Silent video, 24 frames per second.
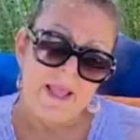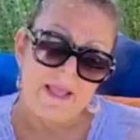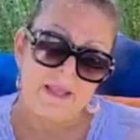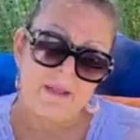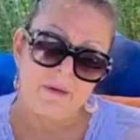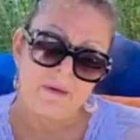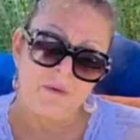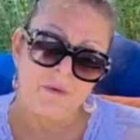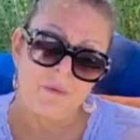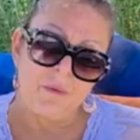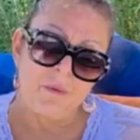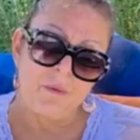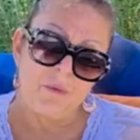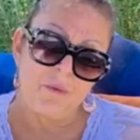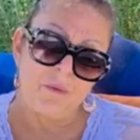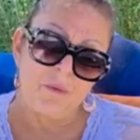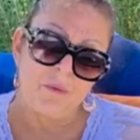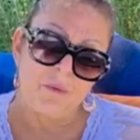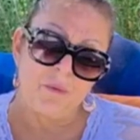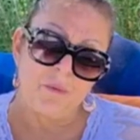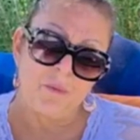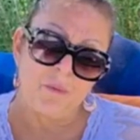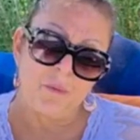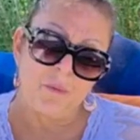And
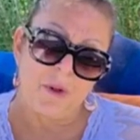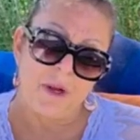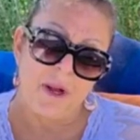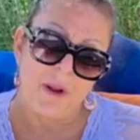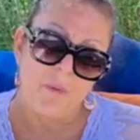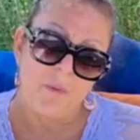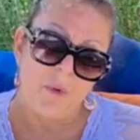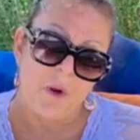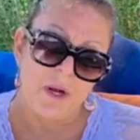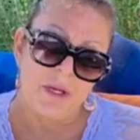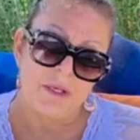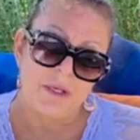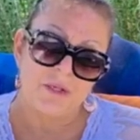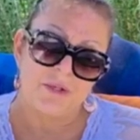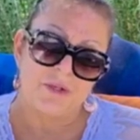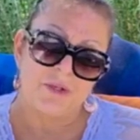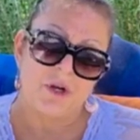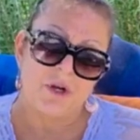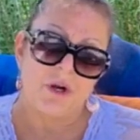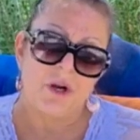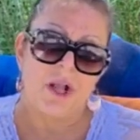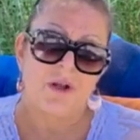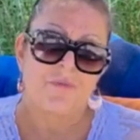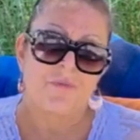what I want to
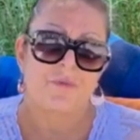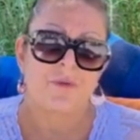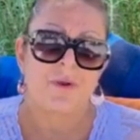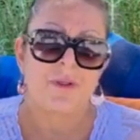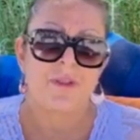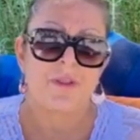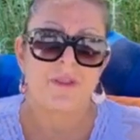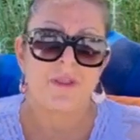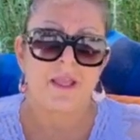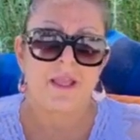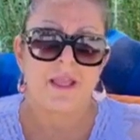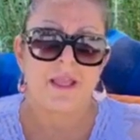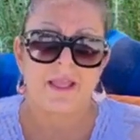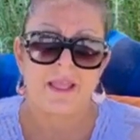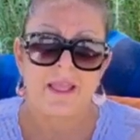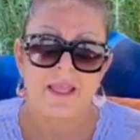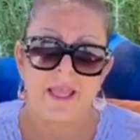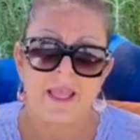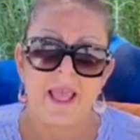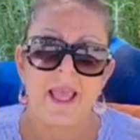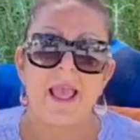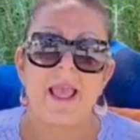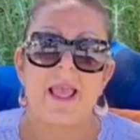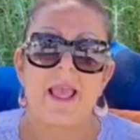start off with
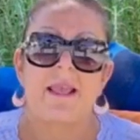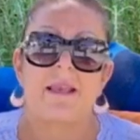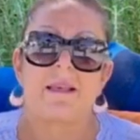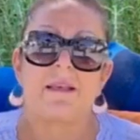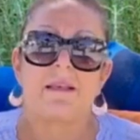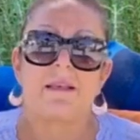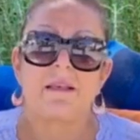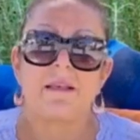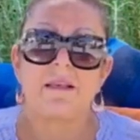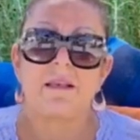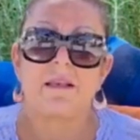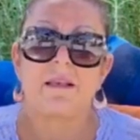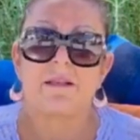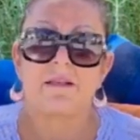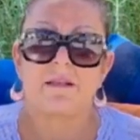again,